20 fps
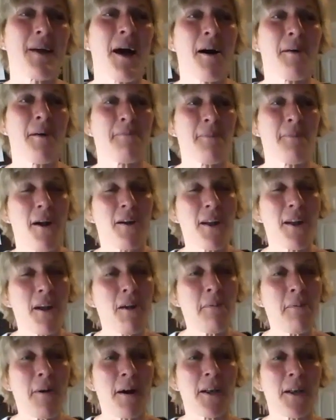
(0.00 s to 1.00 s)
Our
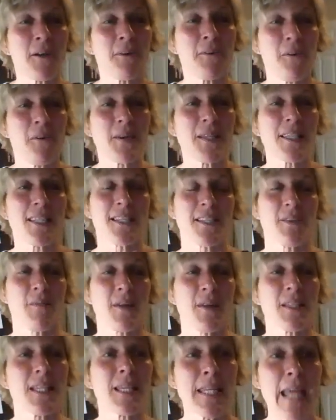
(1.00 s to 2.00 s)
aeroponic growing system.
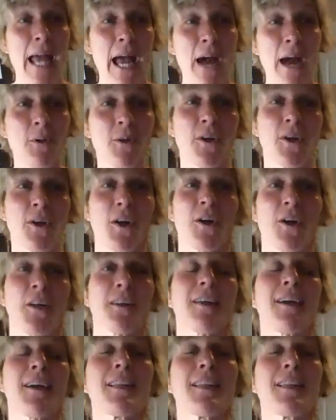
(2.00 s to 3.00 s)
It's a tower
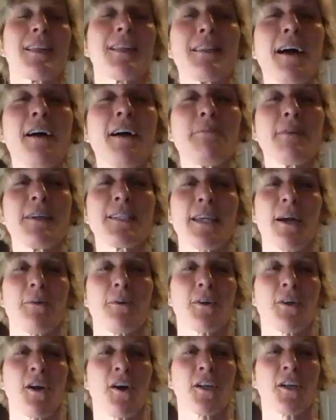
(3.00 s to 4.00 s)
garden. I love my
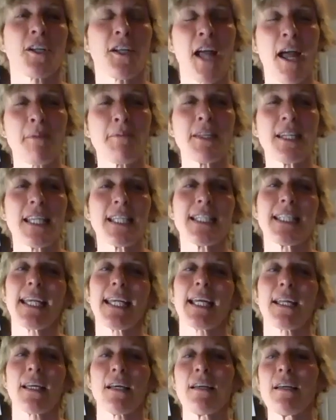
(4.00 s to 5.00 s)
tower garden. I'm in
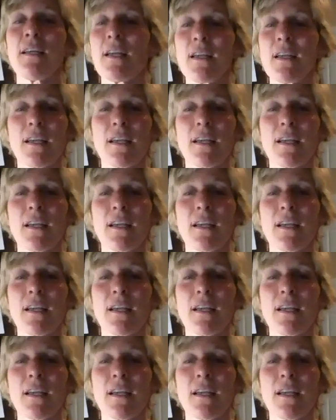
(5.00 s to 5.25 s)
Indiana.